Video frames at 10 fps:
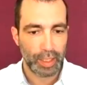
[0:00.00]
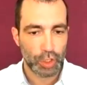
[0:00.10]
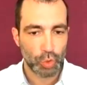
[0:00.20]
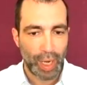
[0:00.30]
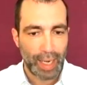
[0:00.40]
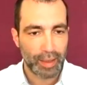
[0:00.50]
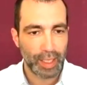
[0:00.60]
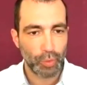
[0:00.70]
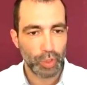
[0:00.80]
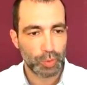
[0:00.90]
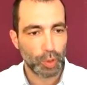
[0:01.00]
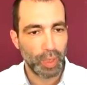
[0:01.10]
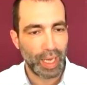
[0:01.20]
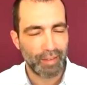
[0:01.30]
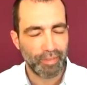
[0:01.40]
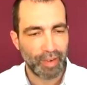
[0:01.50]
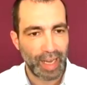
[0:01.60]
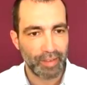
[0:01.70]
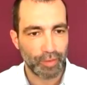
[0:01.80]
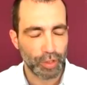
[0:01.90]
It's one thing which probably have
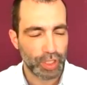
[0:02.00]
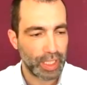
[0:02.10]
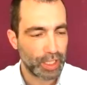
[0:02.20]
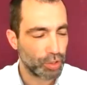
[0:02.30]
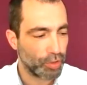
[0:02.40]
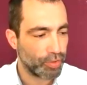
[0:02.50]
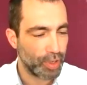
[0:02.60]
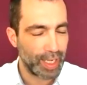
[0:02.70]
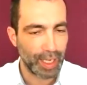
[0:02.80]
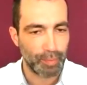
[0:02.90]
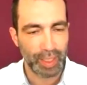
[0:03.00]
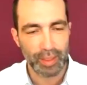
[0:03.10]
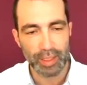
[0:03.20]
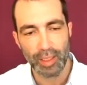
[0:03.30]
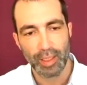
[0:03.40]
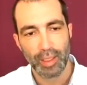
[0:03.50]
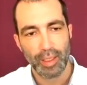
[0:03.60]
5 or 6 or 4 elements.